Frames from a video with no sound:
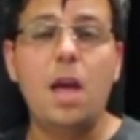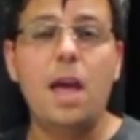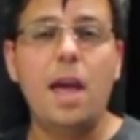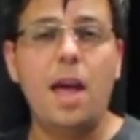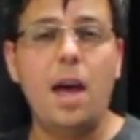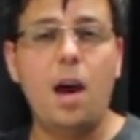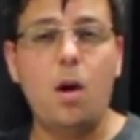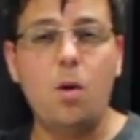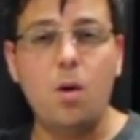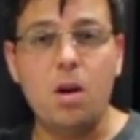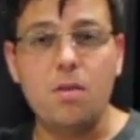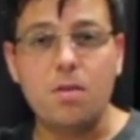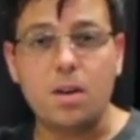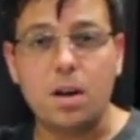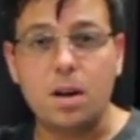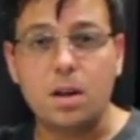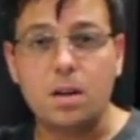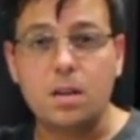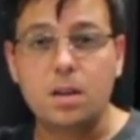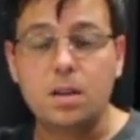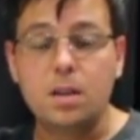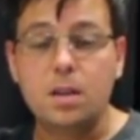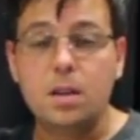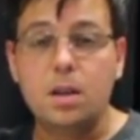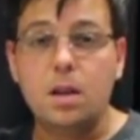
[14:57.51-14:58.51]
However,
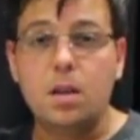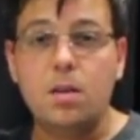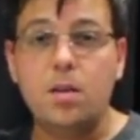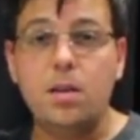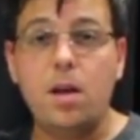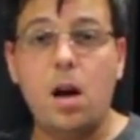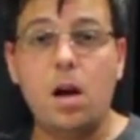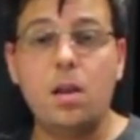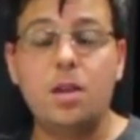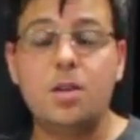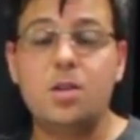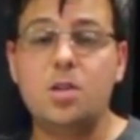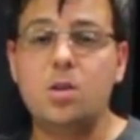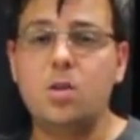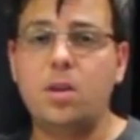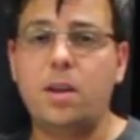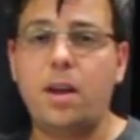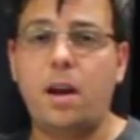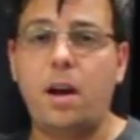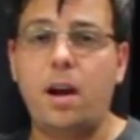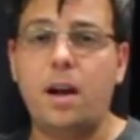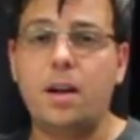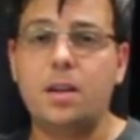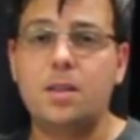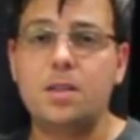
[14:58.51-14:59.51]
the only 2
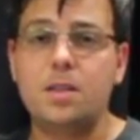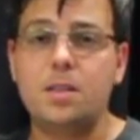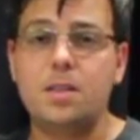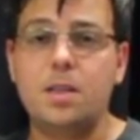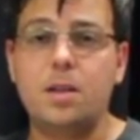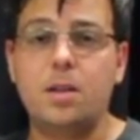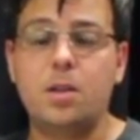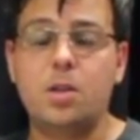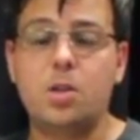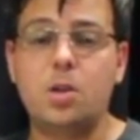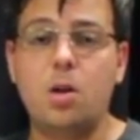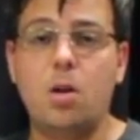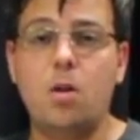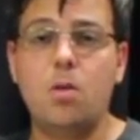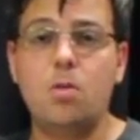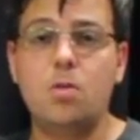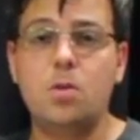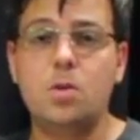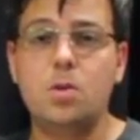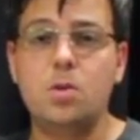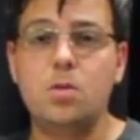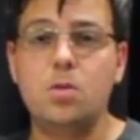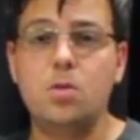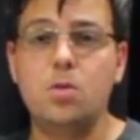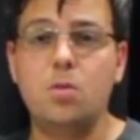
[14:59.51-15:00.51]
characters that are shown
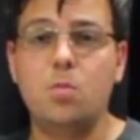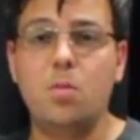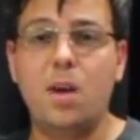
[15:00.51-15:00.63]
to